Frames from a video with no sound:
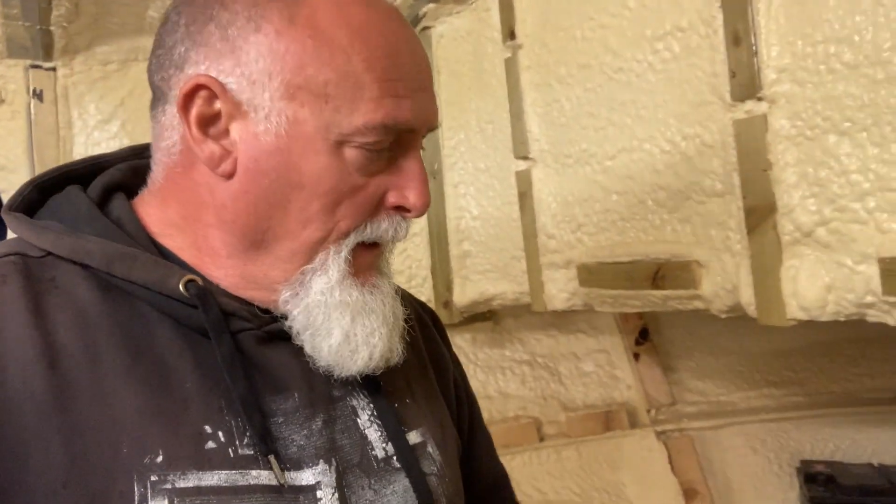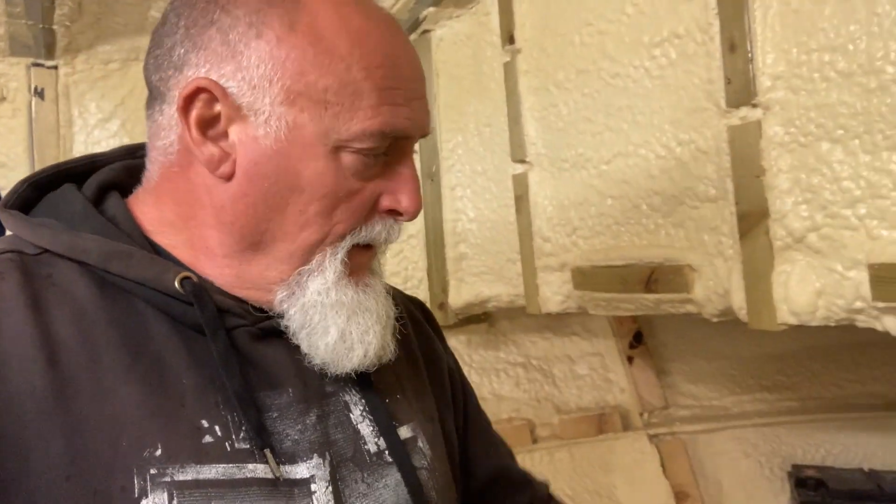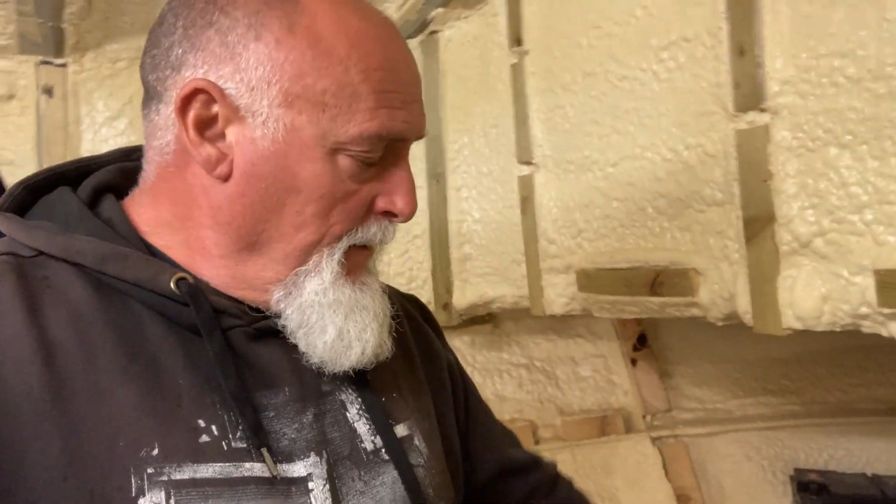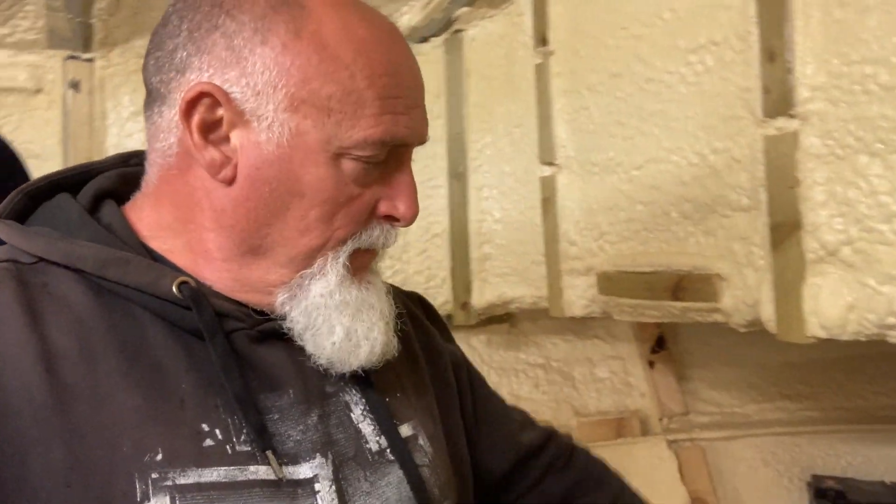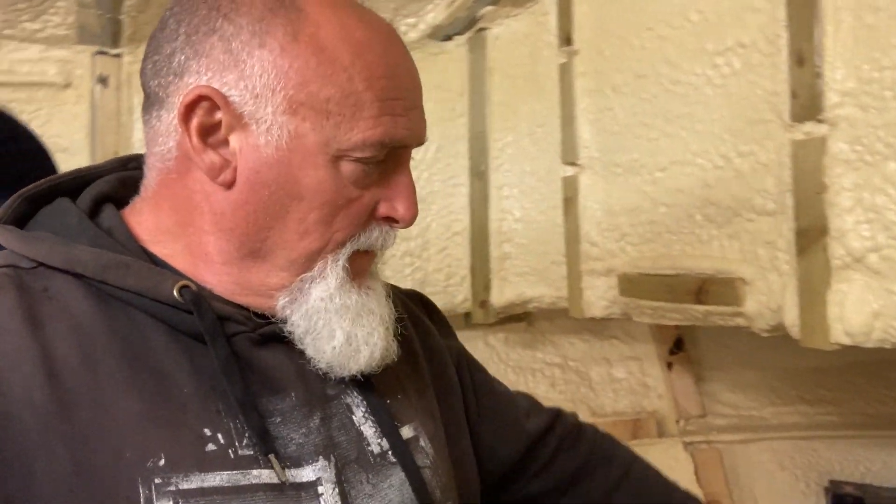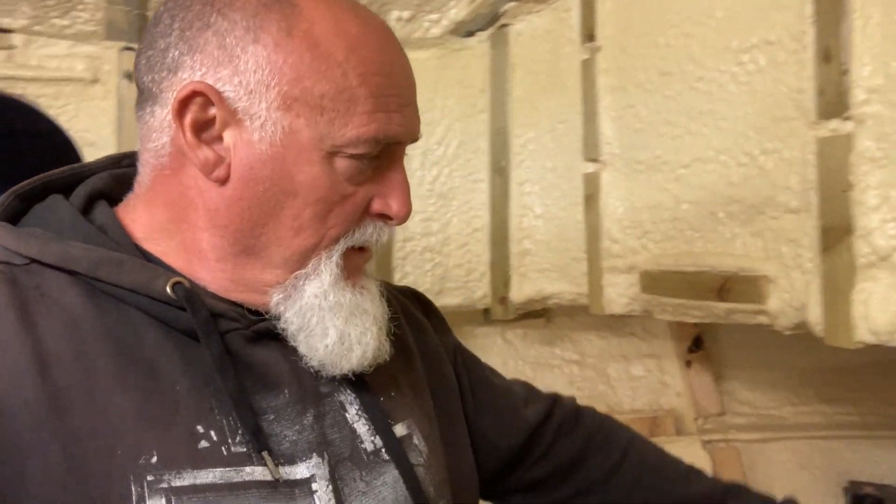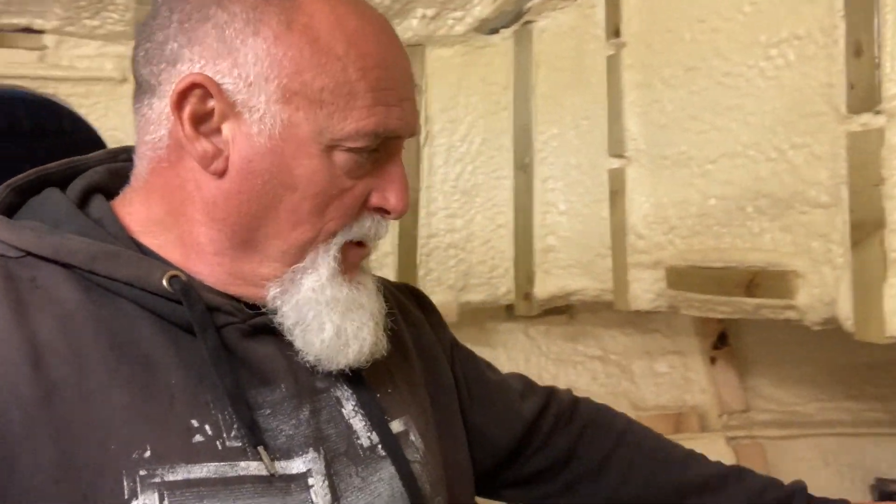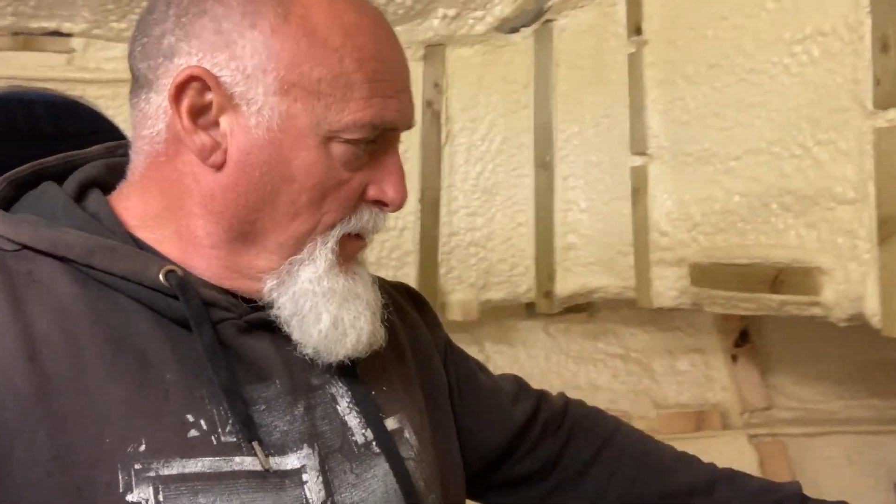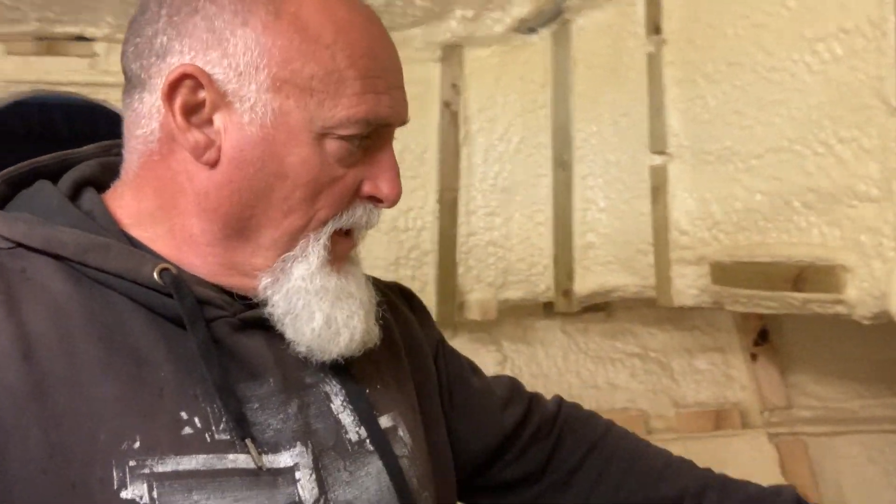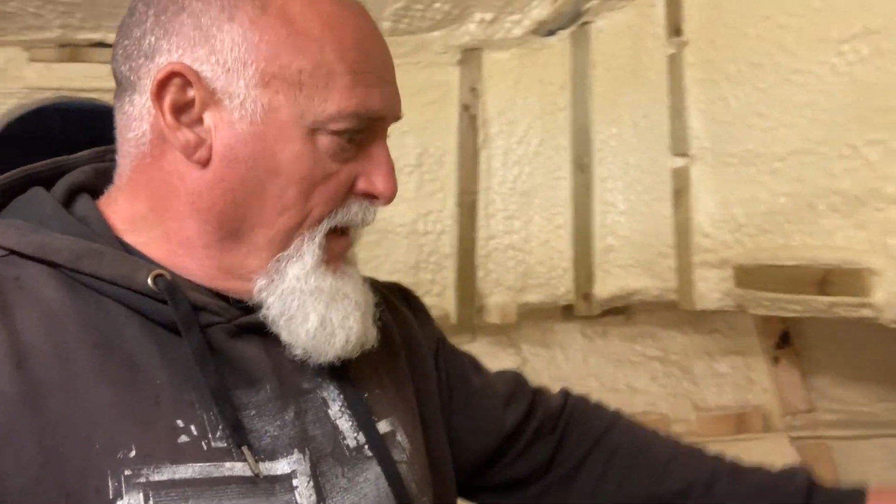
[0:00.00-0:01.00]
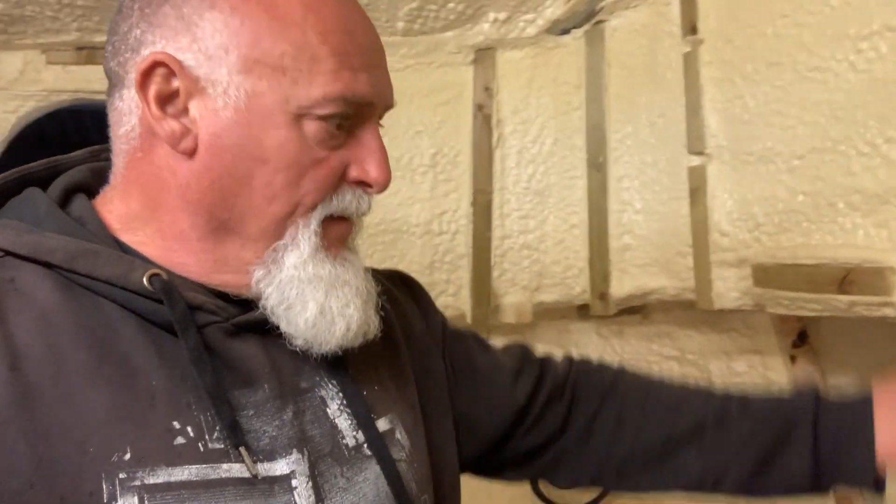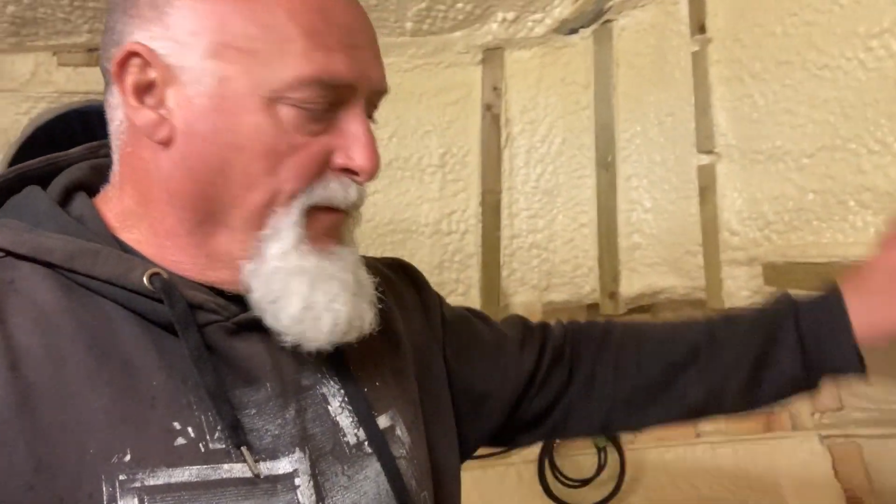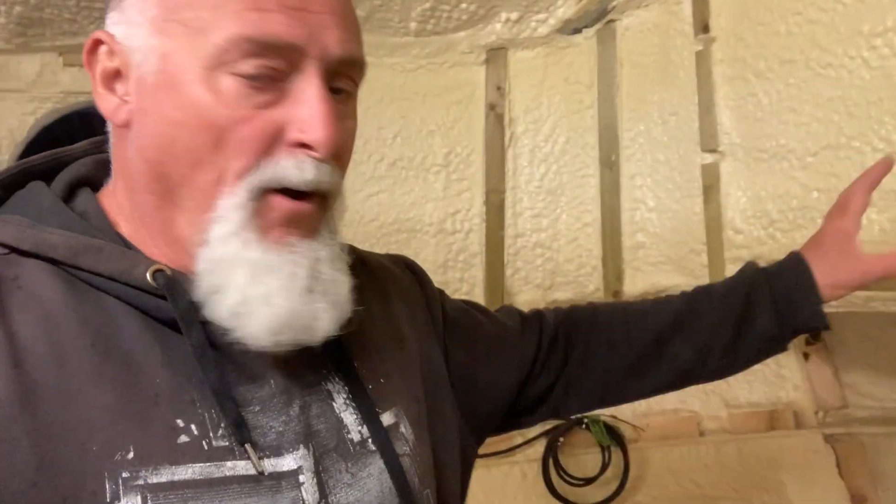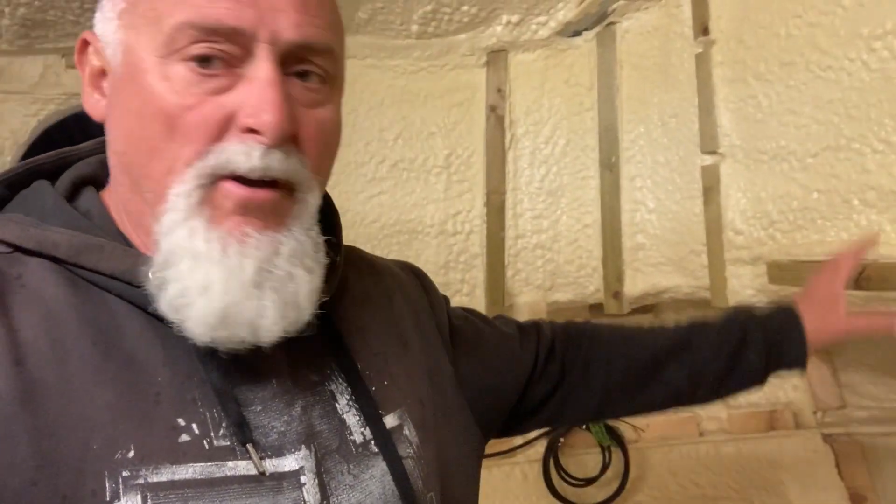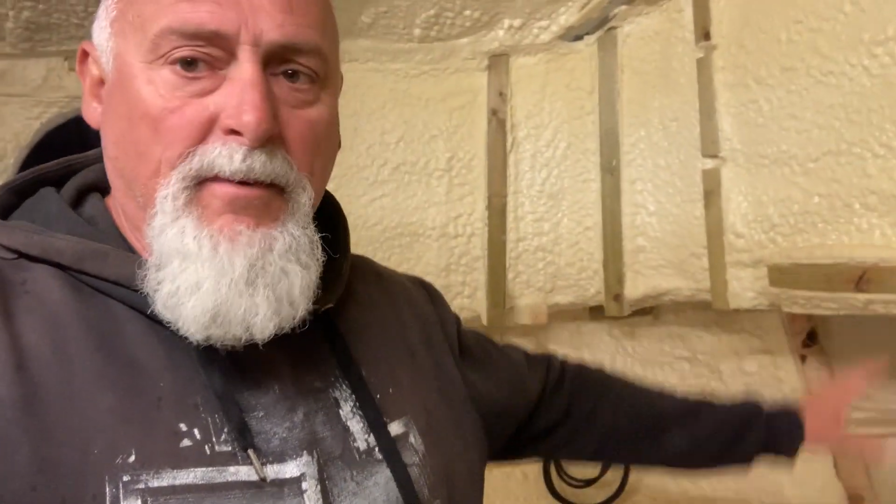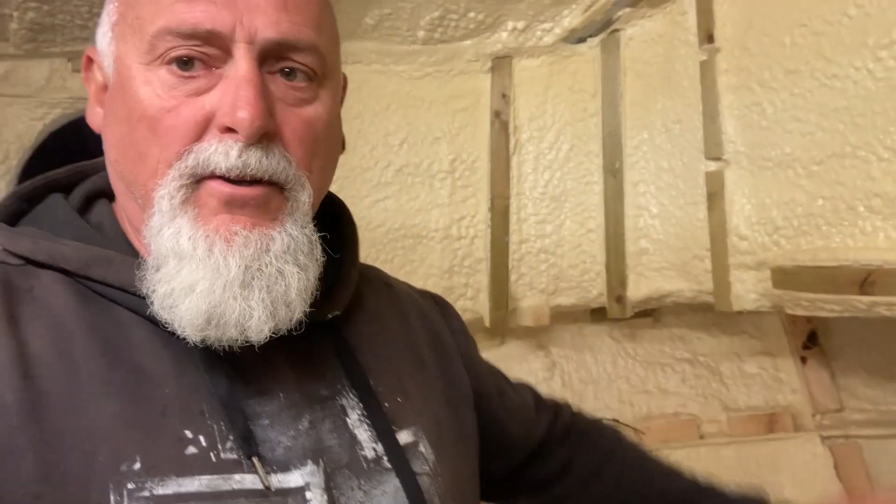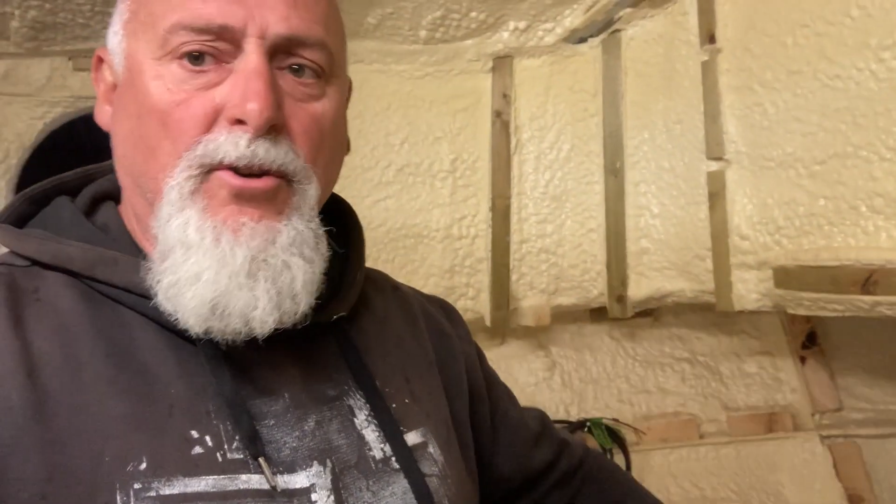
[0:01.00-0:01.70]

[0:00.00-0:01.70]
So that environment